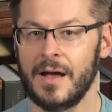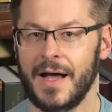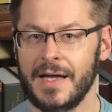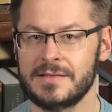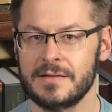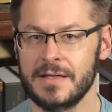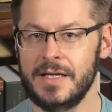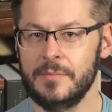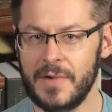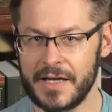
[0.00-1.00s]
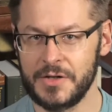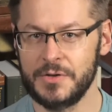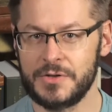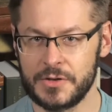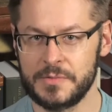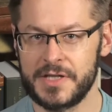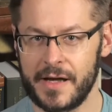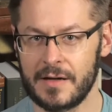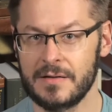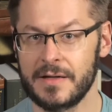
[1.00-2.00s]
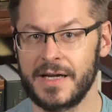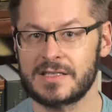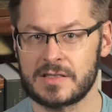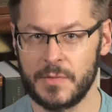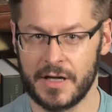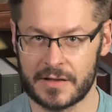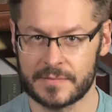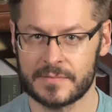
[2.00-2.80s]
I delete my YouTube channel next month.